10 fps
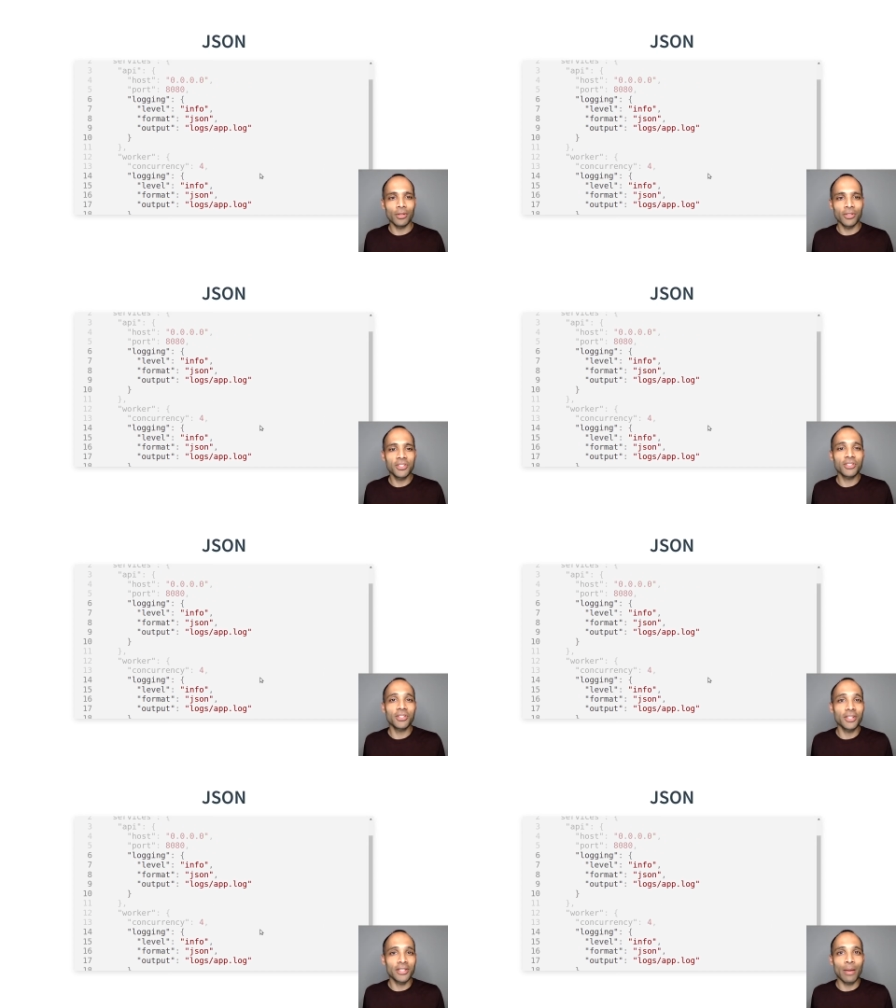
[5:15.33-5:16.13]
This is
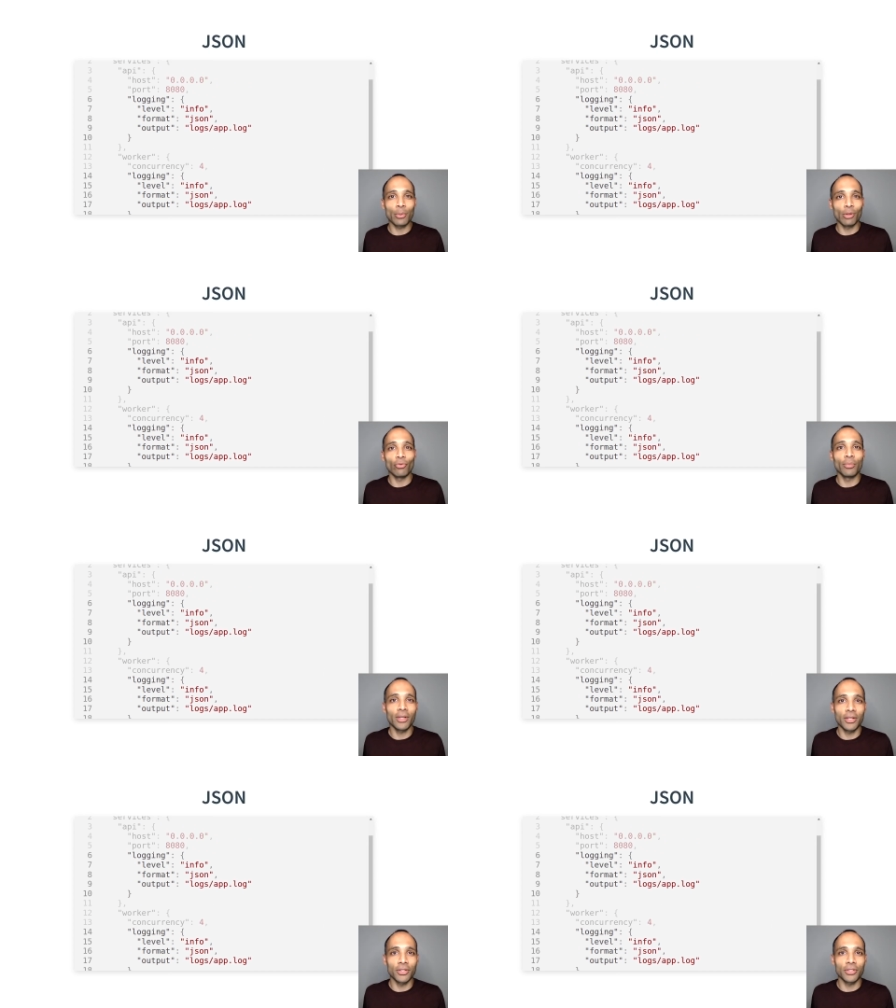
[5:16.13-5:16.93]
an example of
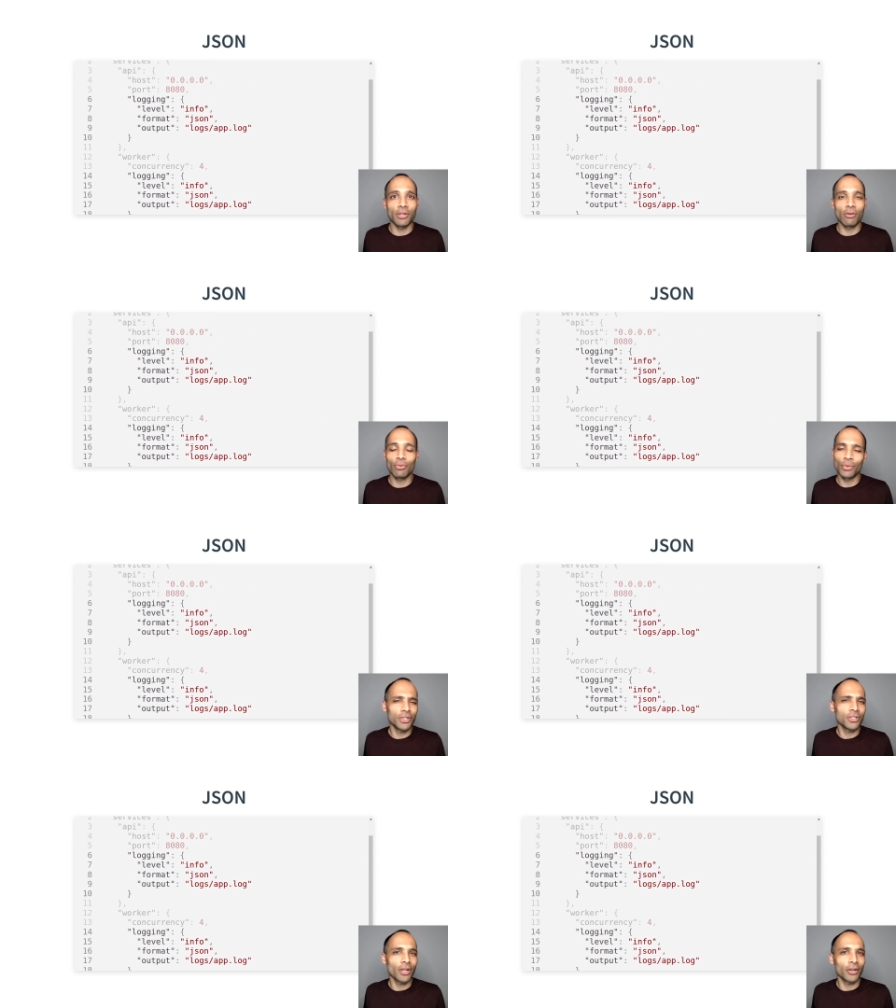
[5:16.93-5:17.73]
repeating yourself, which
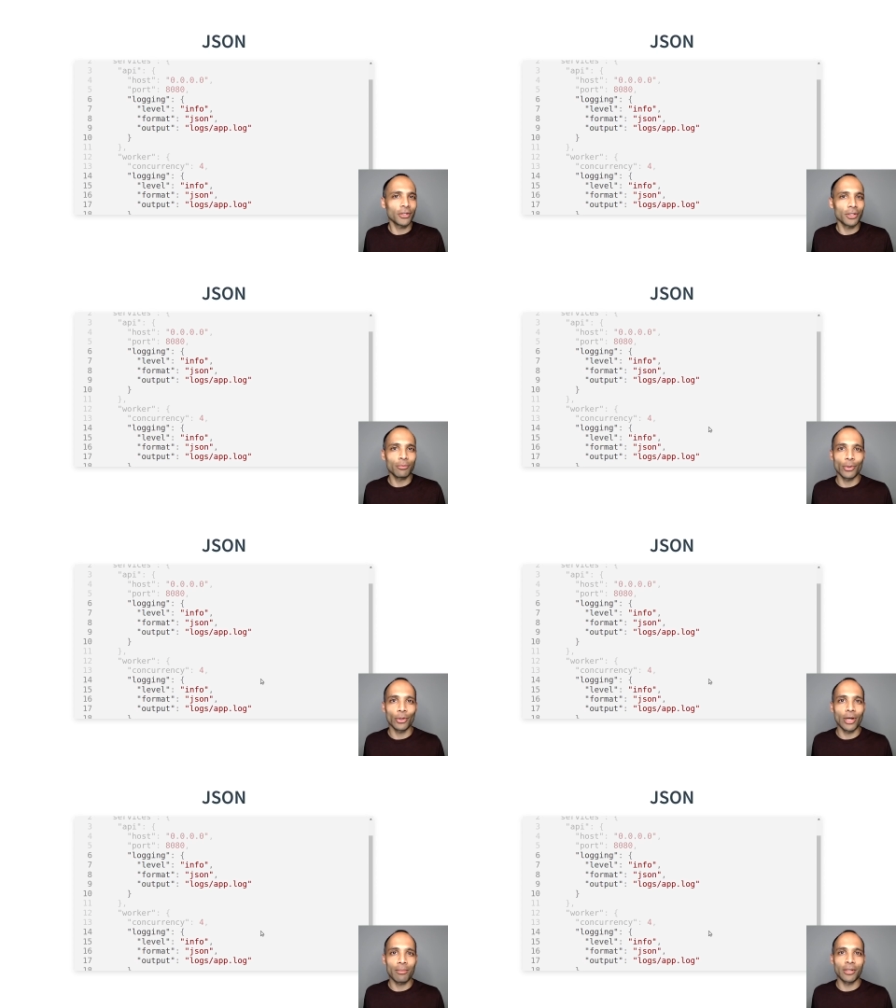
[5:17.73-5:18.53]
is not a good
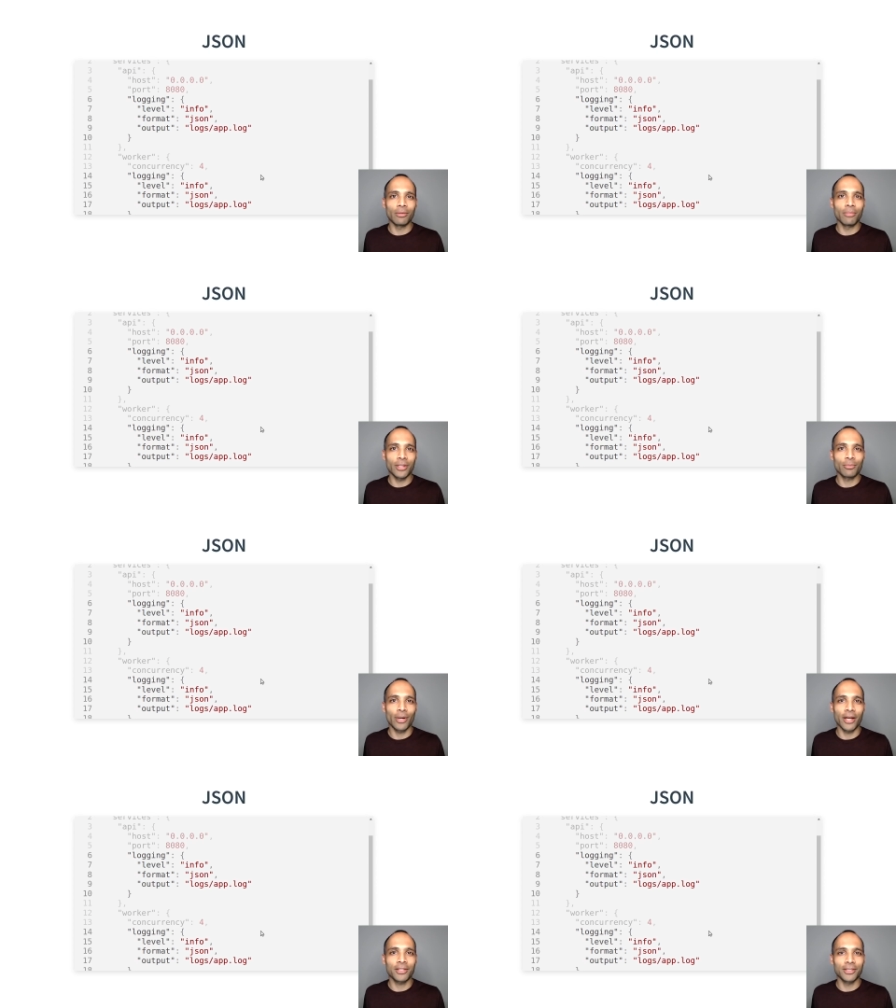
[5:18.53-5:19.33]
programming best
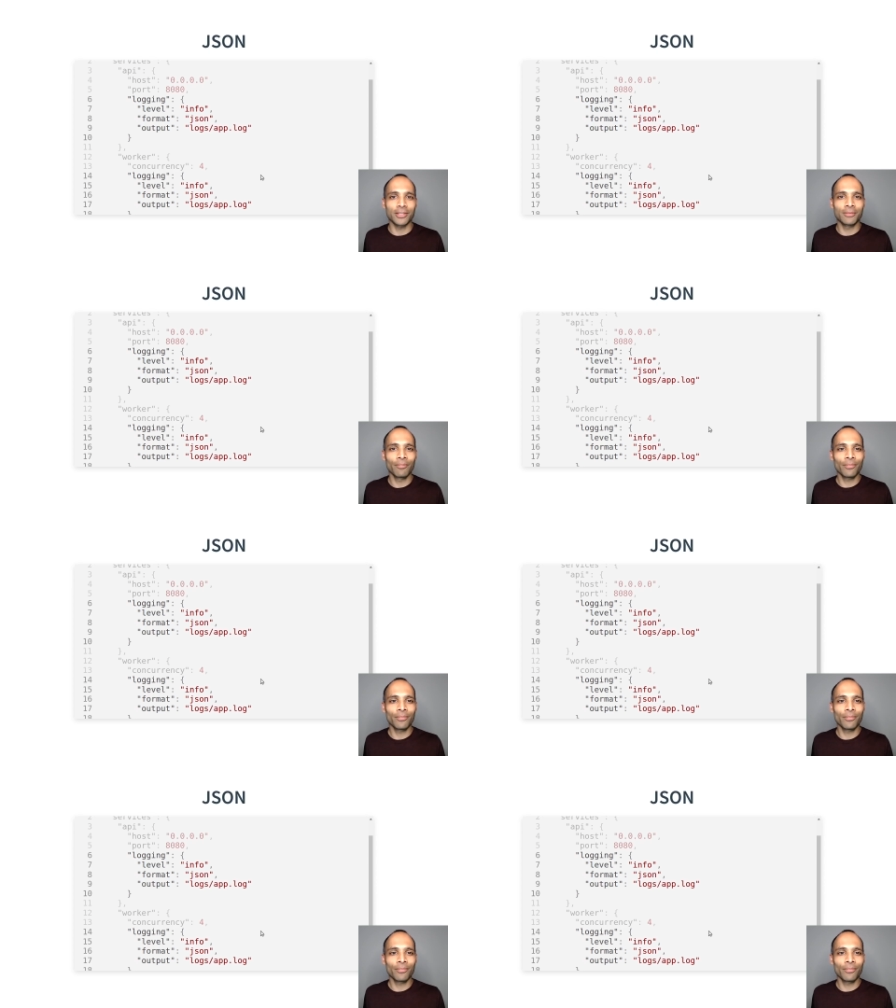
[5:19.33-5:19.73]
practice.